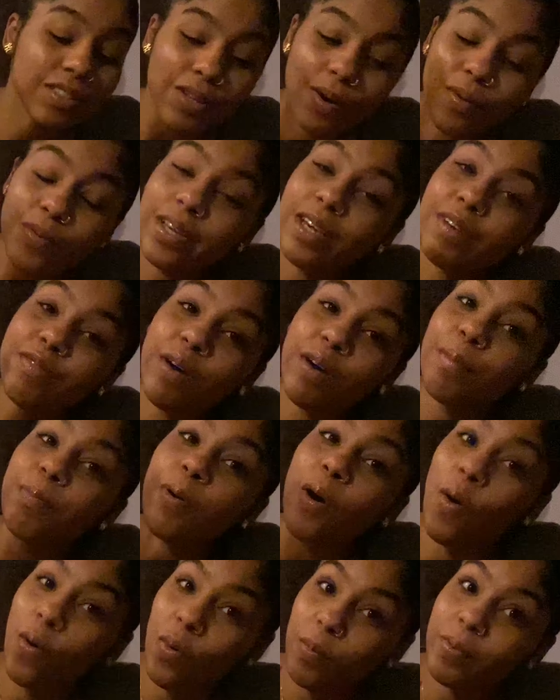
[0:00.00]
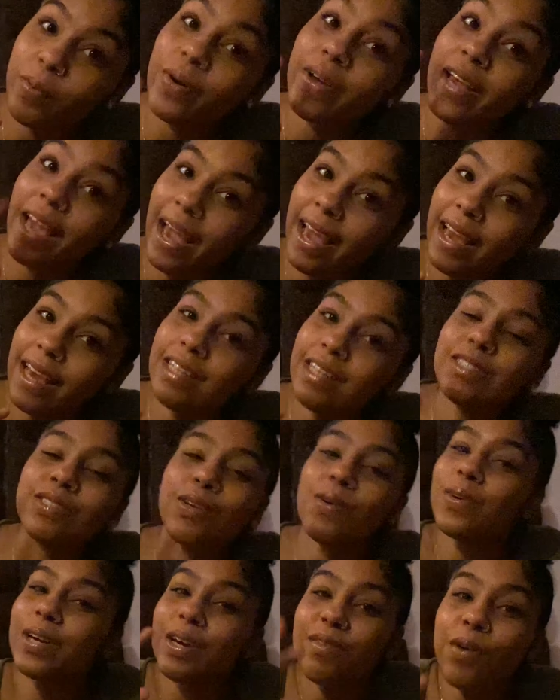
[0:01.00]
give up hope, okay? Don't
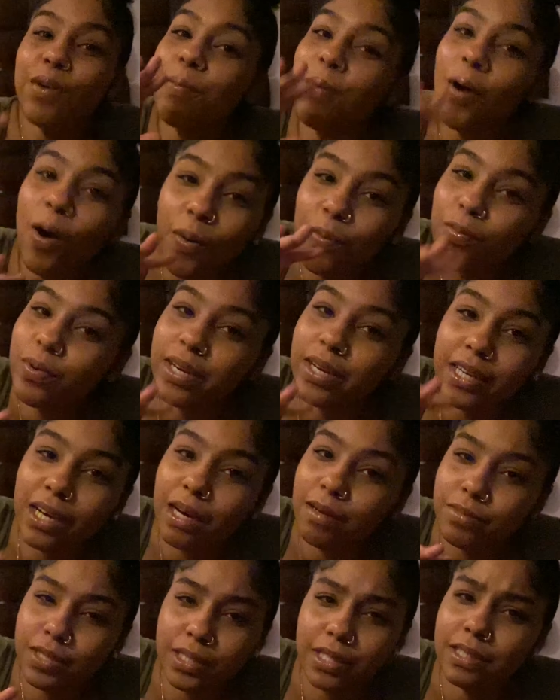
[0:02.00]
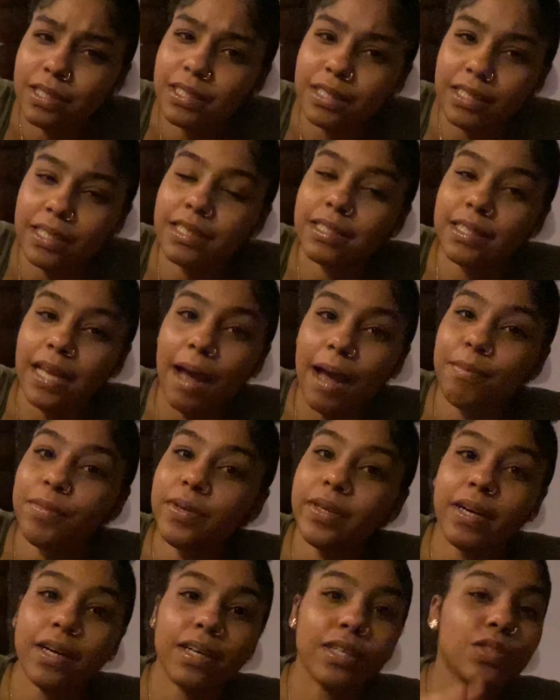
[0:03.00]
give up hope when it comes to the sneakers app,
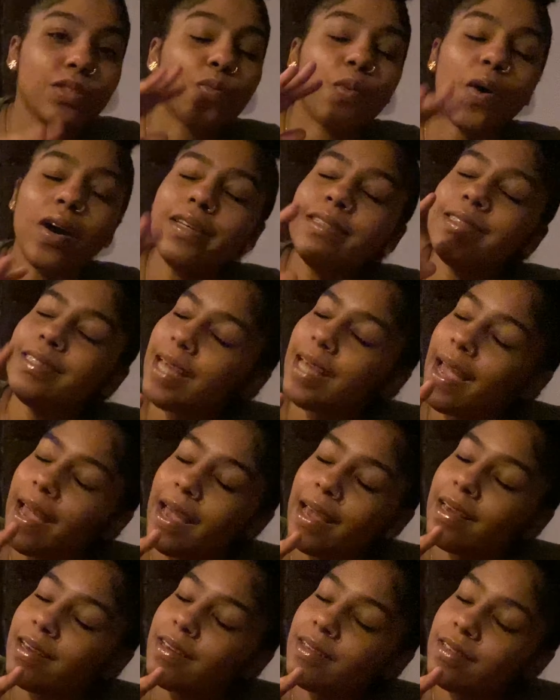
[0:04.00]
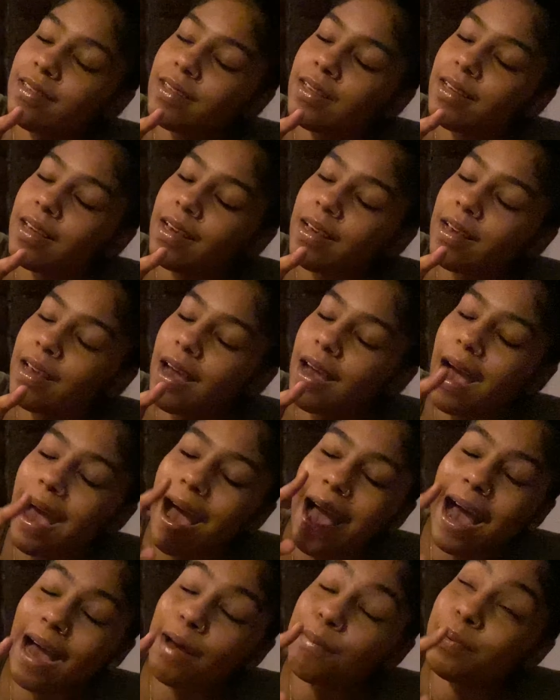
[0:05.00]
because one day
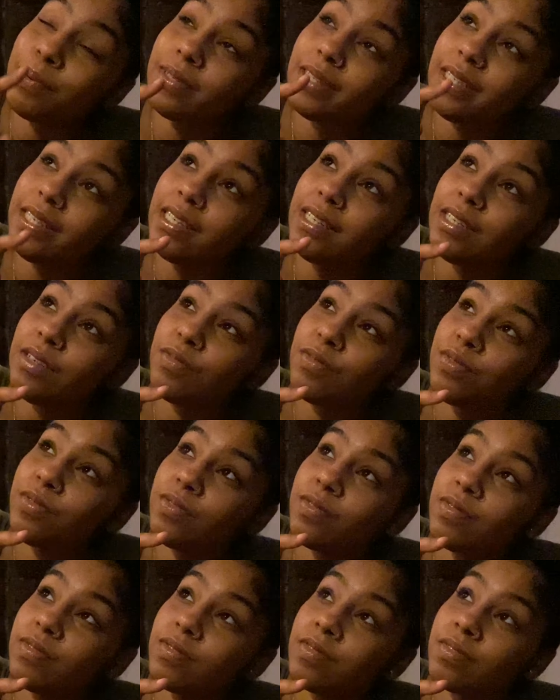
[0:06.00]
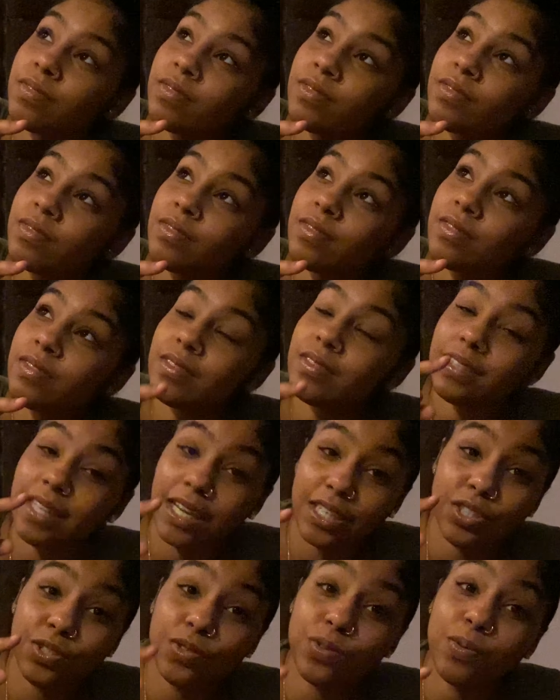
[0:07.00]
I believe that
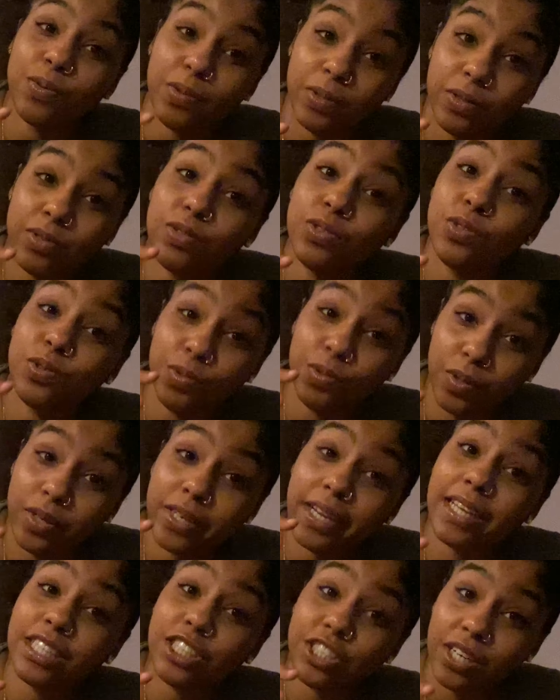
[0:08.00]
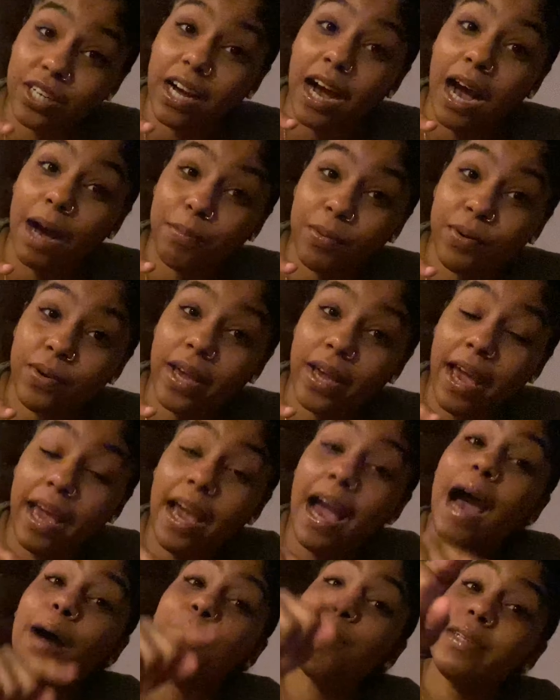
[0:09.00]
you will get your cop, okay?
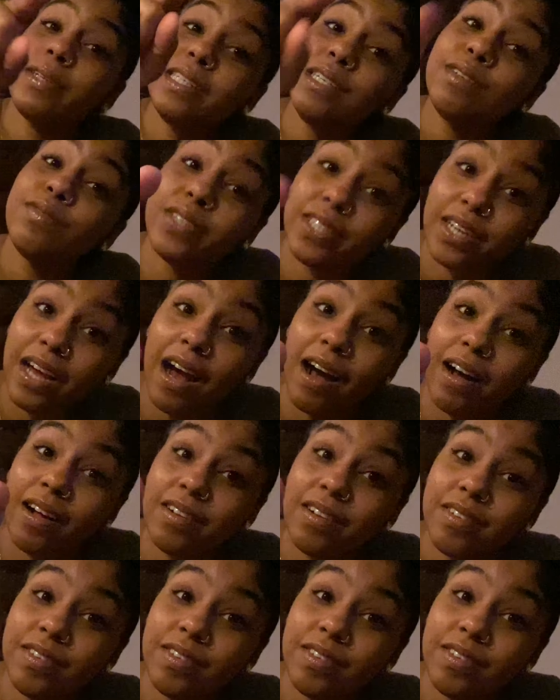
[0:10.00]
I believe in y'all.